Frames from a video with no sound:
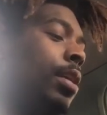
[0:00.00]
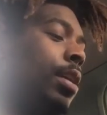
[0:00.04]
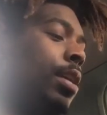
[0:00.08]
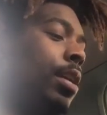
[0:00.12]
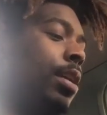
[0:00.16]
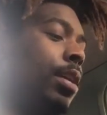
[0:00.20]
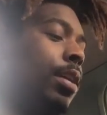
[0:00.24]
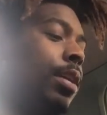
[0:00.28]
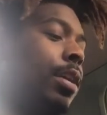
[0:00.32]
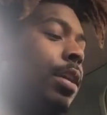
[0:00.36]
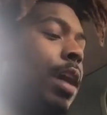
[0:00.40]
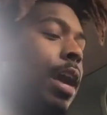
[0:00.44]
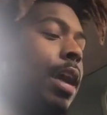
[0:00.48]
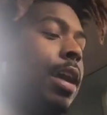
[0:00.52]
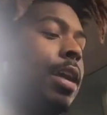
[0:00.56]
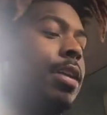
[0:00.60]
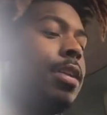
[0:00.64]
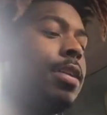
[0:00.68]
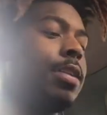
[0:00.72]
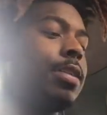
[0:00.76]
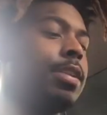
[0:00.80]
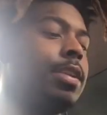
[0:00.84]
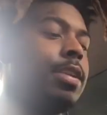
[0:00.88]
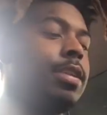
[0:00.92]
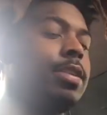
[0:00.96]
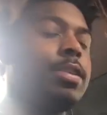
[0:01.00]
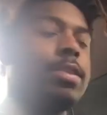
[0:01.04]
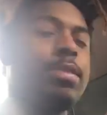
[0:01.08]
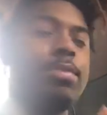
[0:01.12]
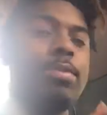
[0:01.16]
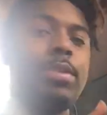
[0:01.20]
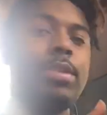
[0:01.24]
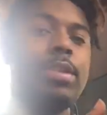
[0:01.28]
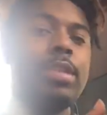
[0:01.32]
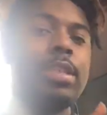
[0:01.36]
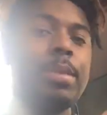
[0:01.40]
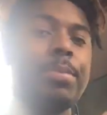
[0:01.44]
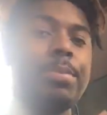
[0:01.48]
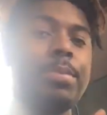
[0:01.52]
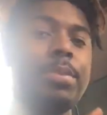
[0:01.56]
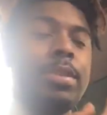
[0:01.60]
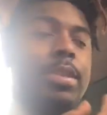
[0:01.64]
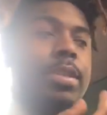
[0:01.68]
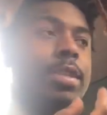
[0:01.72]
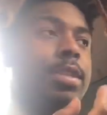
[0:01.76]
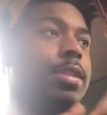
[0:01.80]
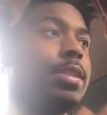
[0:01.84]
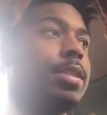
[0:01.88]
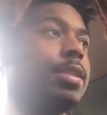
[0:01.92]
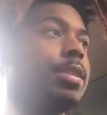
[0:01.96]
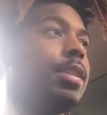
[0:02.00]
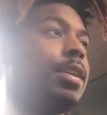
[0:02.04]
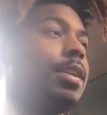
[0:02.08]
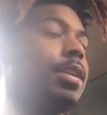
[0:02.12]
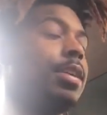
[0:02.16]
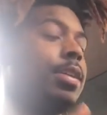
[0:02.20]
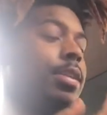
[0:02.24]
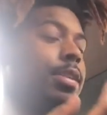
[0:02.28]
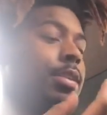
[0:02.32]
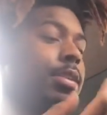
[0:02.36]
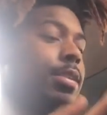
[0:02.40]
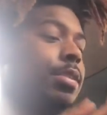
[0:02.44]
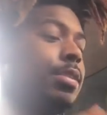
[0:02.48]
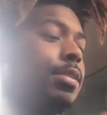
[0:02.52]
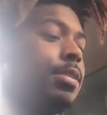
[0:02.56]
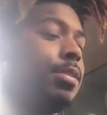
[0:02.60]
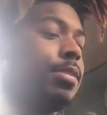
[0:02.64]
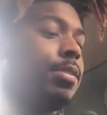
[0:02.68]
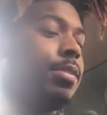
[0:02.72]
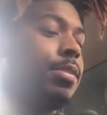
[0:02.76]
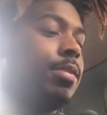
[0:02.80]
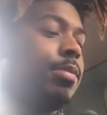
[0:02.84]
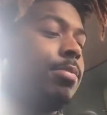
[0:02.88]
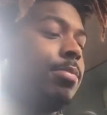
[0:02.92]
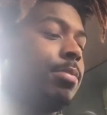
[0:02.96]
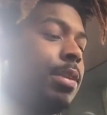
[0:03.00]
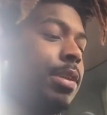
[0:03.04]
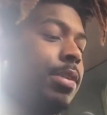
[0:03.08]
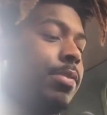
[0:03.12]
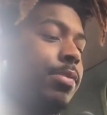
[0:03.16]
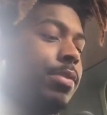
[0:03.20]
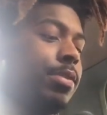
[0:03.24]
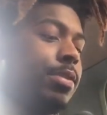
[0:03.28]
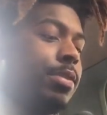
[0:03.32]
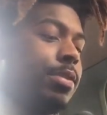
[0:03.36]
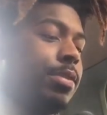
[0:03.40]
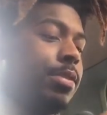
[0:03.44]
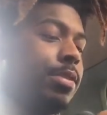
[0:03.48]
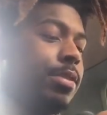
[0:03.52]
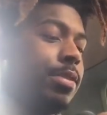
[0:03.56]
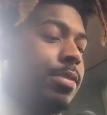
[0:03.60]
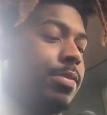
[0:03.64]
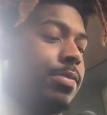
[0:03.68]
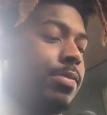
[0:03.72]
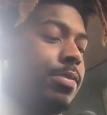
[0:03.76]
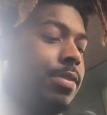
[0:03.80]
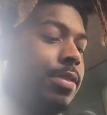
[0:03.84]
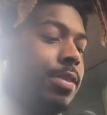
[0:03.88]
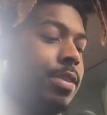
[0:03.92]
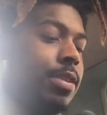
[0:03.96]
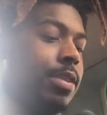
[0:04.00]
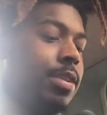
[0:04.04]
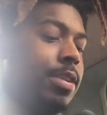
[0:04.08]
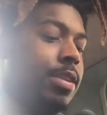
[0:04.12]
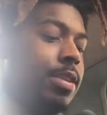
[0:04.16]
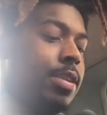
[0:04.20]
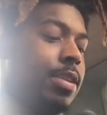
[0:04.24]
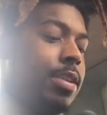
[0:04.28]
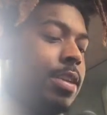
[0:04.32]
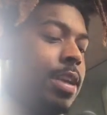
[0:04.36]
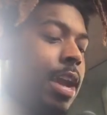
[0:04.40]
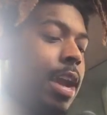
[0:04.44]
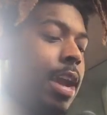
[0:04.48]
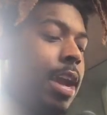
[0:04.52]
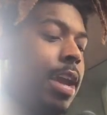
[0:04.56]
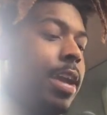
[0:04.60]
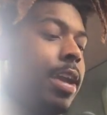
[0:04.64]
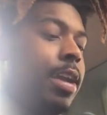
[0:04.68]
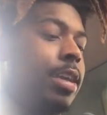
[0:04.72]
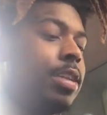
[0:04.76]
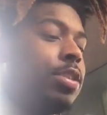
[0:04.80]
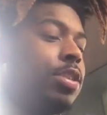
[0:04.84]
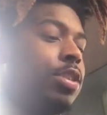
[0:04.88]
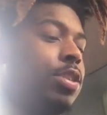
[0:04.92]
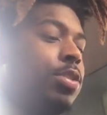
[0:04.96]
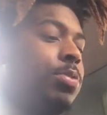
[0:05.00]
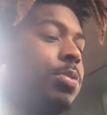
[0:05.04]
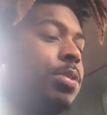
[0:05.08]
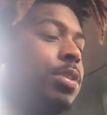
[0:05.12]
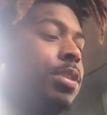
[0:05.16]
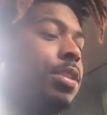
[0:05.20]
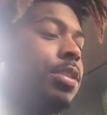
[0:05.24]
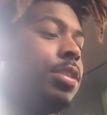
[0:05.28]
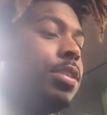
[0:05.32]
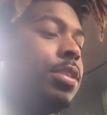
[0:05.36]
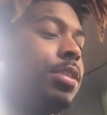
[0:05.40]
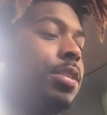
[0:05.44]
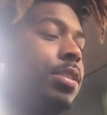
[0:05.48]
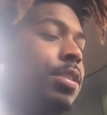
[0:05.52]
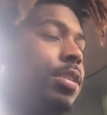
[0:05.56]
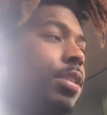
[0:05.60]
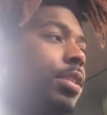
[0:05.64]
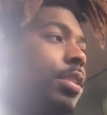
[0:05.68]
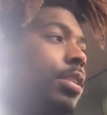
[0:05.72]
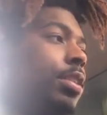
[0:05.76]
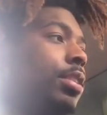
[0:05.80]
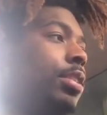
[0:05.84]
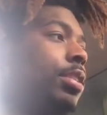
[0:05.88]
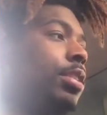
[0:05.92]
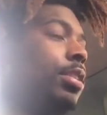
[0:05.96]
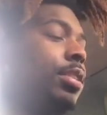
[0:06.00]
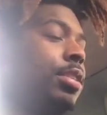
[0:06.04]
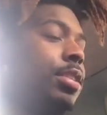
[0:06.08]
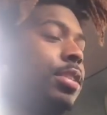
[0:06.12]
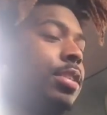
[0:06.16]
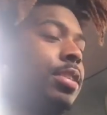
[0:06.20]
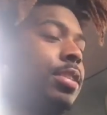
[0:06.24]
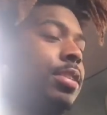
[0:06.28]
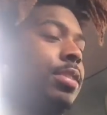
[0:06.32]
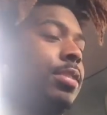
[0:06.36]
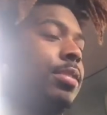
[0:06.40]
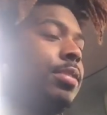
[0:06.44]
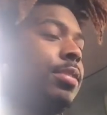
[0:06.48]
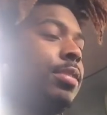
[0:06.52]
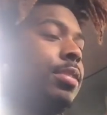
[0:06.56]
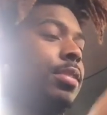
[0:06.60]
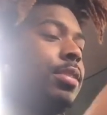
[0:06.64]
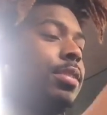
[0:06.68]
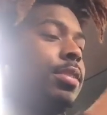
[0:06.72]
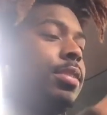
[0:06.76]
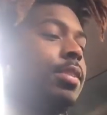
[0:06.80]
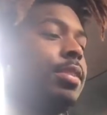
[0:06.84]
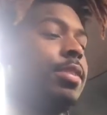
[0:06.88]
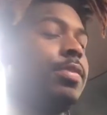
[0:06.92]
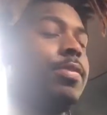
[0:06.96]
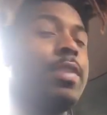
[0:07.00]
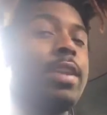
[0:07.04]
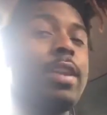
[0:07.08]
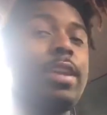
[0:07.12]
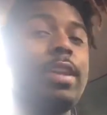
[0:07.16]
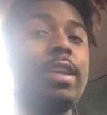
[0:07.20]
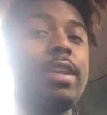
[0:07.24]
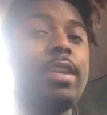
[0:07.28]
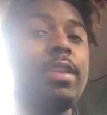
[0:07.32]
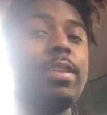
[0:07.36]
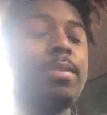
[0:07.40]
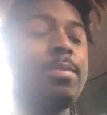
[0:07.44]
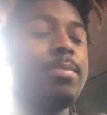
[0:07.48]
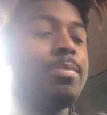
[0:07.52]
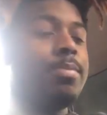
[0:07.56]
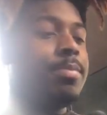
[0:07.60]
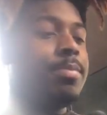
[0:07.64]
Yeah, I can hook these switches up to the thing and whatever and stuff. I got extra switches if I need them.